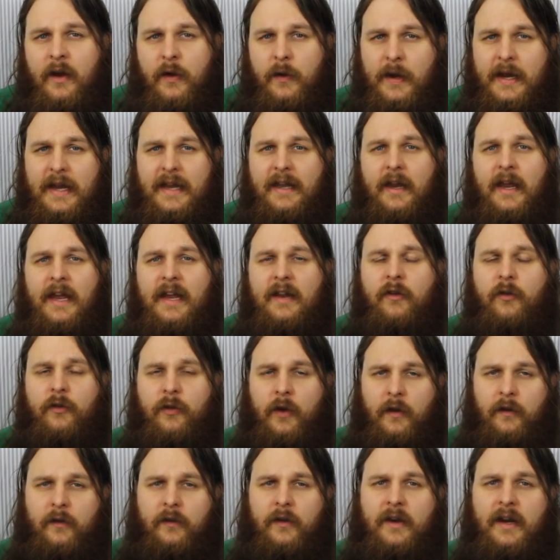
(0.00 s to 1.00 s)
who he he
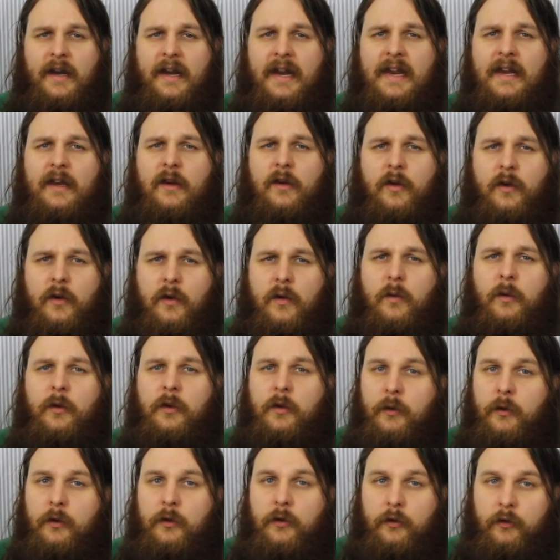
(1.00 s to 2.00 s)
trusted and he knew would
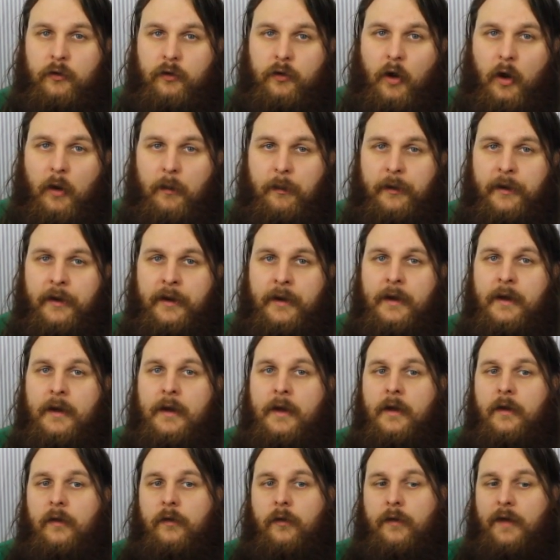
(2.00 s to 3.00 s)
do a good job.
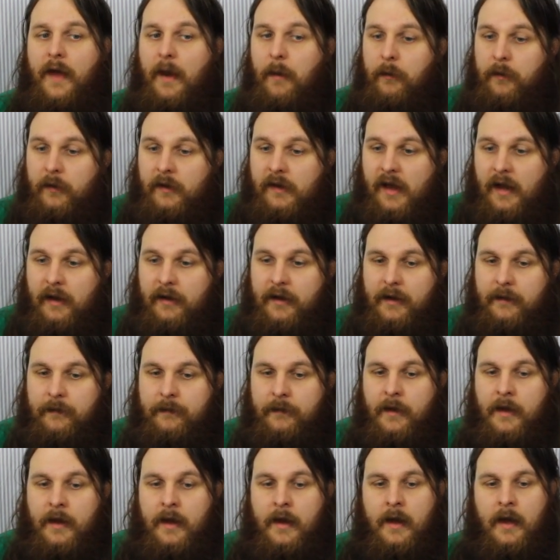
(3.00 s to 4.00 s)
So that was Claudia.
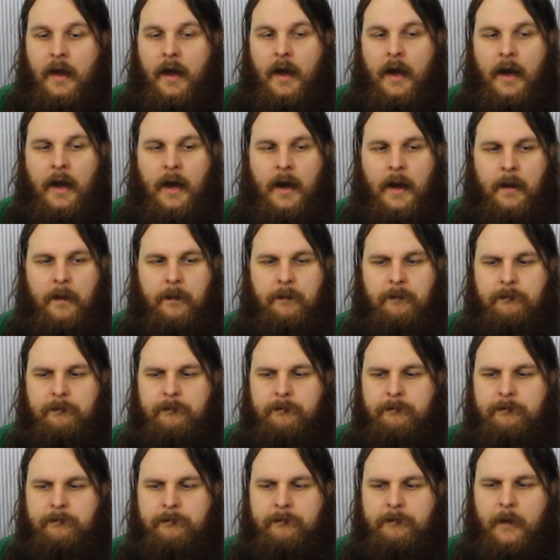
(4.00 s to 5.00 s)
Um,
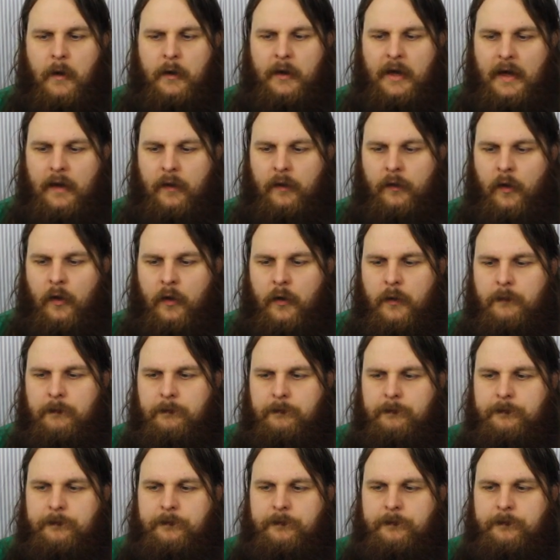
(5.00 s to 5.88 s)
okay, so